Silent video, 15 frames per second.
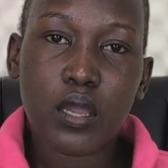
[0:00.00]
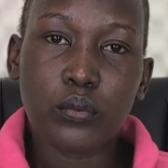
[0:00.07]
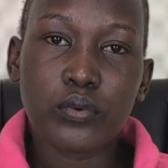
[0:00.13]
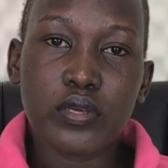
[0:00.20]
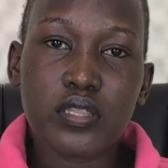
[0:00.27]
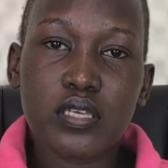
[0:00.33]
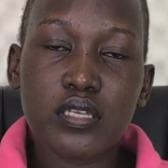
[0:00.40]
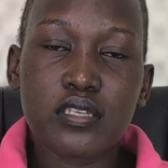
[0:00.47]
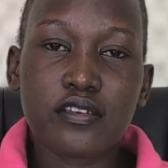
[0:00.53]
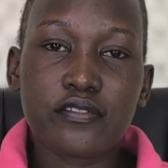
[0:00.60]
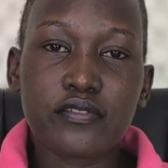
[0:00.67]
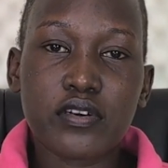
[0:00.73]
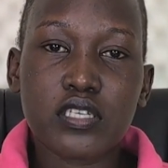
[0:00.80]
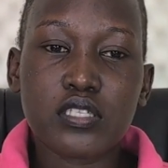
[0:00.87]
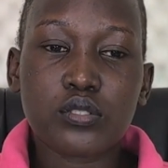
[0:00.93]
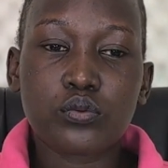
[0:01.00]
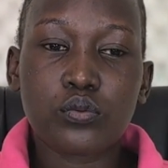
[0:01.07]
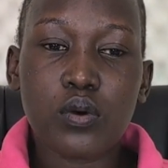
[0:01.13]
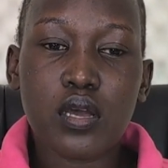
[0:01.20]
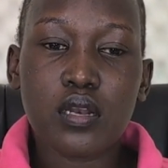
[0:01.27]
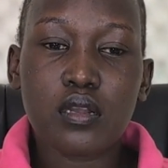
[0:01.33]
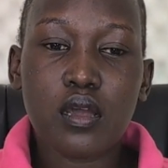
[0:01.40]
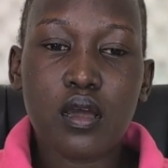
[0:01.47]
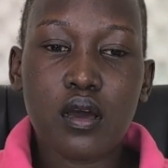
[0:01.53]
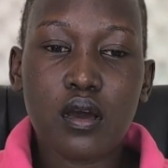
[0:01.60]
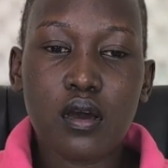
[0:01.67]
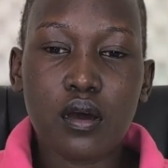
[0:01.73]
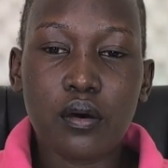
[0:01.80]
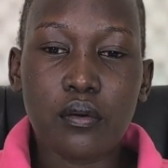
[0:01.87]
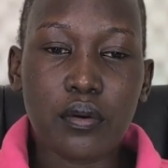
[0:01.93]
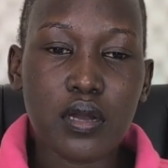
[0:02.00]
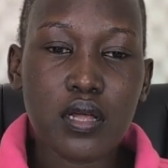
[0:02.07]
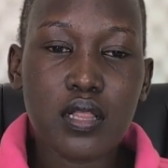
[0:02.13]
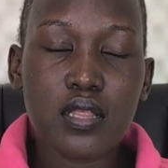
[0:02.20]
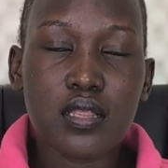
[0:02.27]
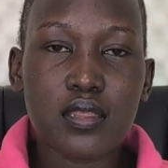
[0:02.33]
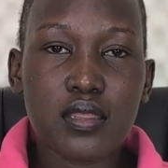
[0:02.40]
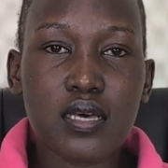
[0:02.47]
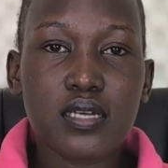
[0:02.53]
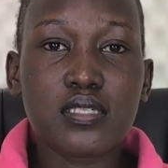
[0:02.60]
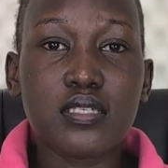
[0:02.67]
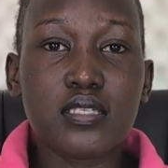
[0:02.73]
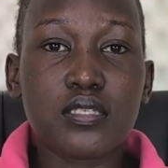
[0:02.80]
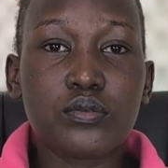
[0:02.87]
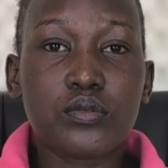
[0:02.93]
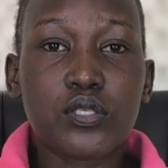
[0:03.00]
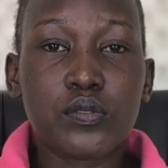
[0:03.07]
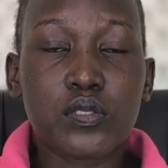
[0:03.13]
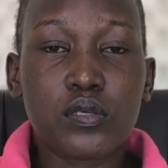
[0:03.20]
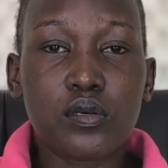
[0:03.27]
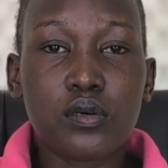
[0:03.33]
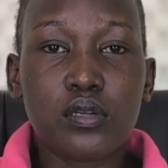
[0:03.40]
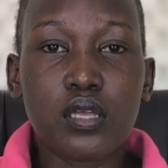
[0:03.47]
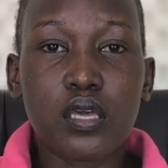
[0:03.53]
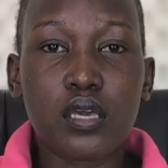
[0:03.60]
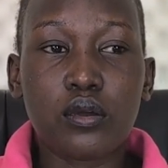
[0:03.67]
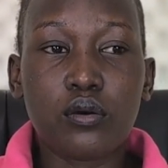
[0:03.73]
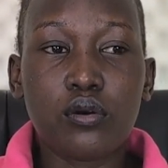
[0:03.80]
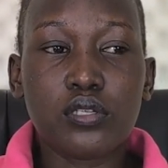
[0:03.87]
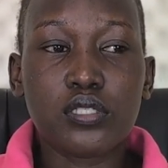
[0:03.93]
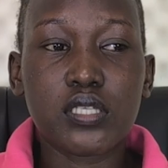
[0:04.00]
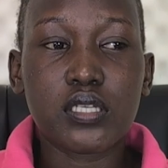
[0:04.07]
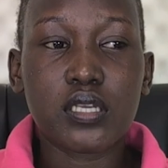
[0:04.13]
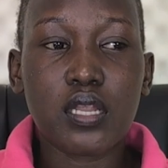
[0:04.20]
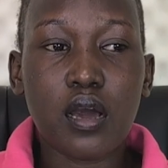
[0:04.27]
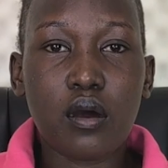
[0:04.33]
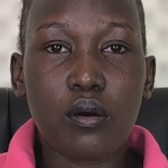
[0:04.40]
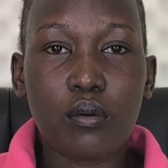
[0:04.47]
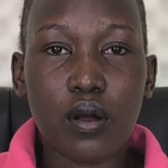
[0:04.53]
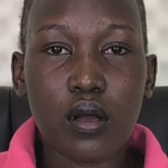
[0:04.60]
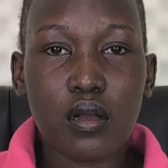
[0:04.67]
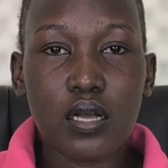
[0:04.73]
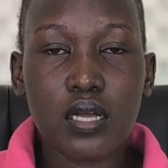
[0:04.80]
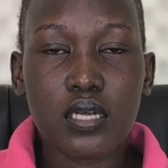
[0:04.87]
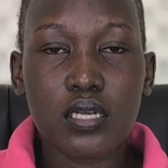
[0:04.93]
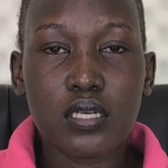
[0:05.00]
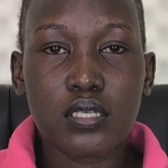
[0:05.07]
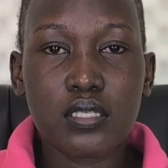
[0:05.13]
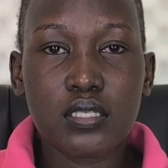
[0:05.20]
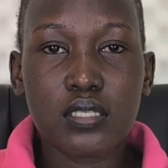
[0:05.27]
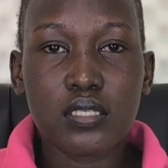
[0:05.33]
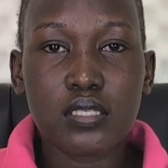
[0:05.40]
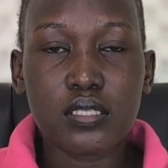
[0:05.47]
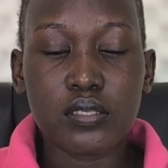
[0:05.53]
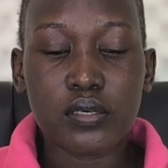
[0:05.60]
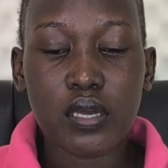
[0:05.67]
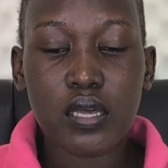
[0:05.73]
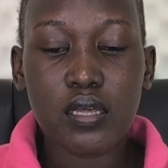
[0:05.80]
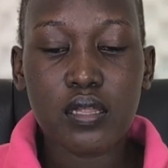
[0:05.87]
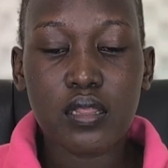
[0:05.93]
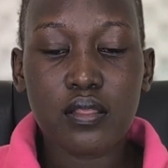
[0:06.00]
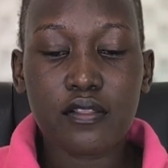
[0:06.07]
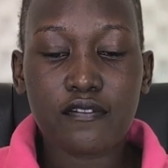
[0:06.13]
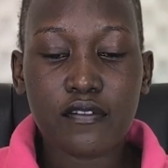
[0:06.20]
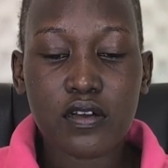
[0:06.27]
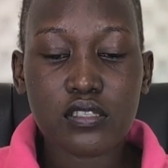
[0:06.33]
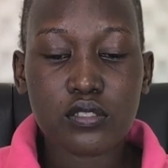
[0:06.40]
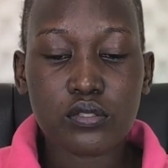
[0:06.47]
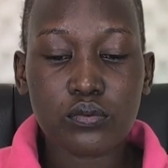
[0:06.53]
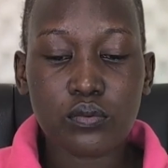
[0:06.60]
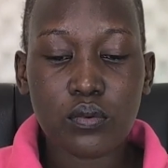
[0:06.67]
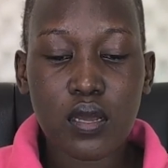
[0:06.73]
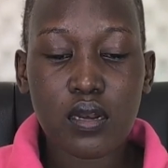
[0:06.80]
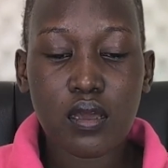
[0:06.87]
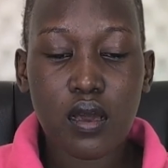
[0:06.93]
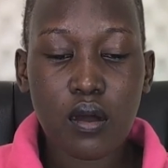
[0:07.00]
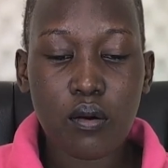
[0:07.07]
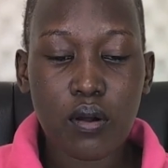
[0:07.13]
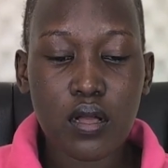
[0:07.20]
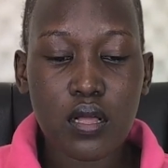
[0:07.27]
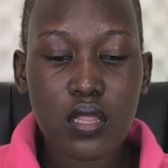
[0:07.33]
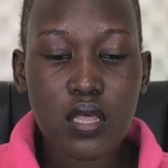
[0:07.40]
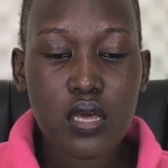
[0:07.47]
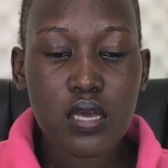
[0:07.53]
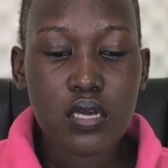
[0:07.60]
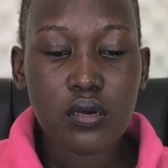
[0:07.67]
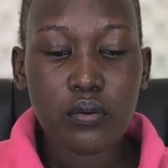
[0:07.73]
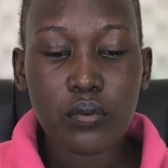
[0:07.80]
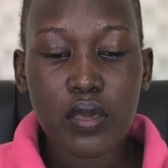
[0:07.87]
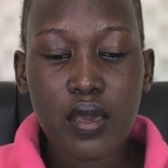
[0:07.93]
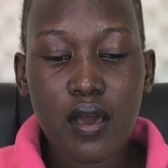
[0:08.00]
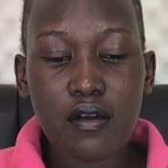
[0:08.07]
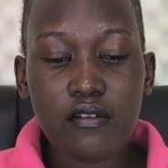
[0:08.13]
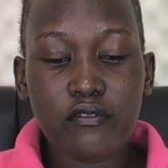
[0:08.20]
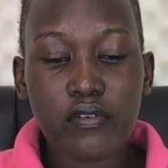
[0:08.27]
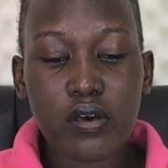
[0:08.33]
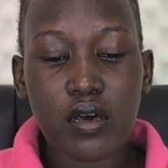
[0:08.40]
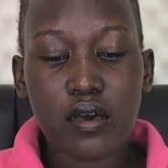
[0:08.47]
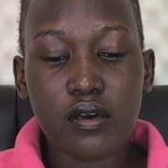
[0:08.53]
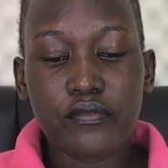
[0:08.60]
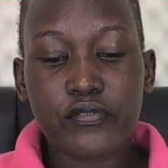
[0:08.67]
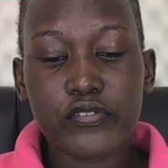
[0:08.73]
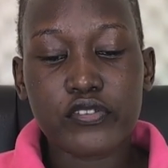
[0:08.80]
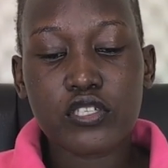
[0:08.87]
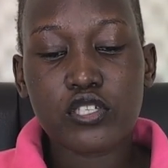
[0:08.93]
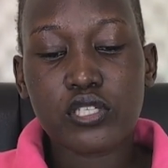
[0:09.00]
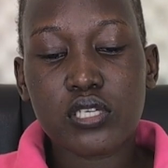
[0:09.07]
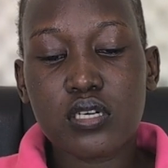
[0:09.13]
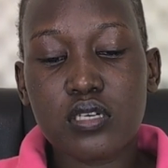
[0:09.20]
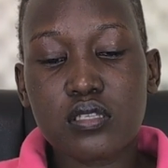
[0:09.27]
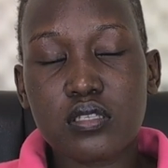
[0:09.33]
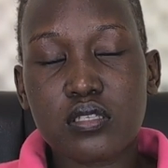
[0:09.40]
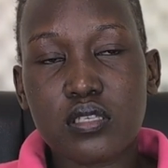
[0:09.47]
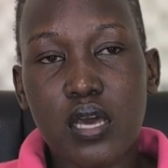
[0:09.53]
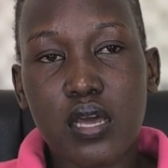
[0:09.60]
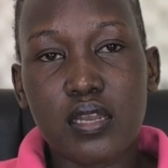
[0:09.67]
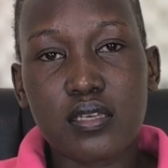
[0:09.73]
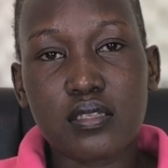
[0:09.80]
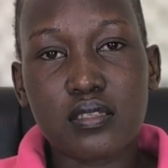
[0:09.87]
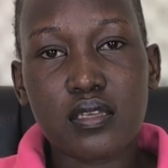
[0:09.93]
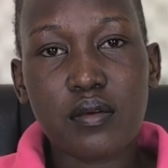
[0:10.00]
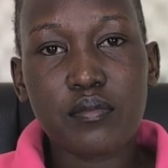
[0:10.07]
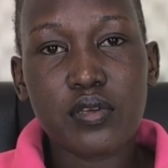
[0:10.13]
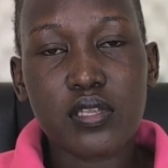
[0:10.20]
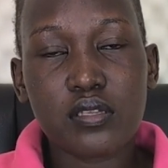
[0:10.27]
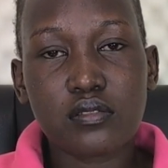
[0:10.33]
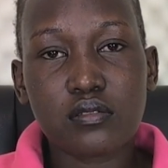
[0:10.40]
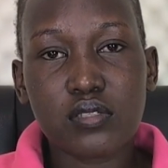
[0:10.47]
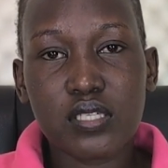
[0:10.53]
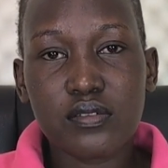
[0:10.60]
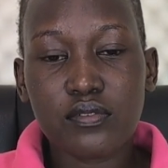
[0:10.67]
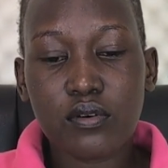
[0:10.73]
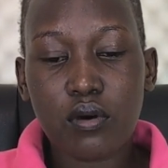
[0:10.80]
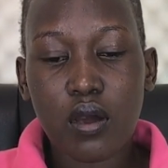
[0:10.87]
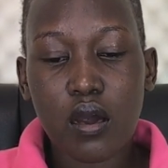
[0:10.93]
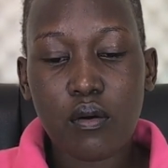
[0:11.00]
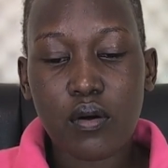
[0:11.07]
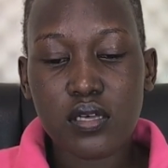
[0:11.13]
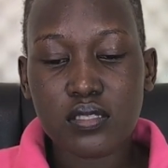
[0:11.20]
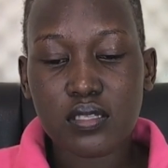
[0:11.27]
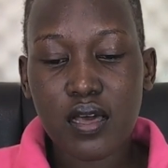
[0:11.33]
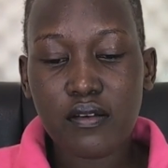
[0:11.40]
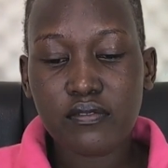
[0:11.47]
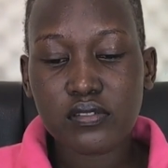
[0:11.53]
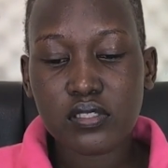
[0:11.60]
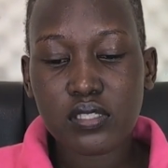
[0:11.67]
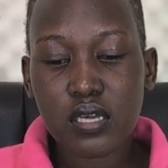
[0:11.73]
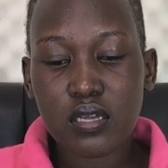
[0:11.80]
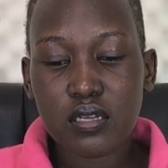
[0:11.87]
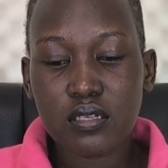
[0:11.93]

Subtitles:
Within the first 1 hour. That is what we call a golden hour. Okay? First 1 hour. We have physicians can examine 24 hours after.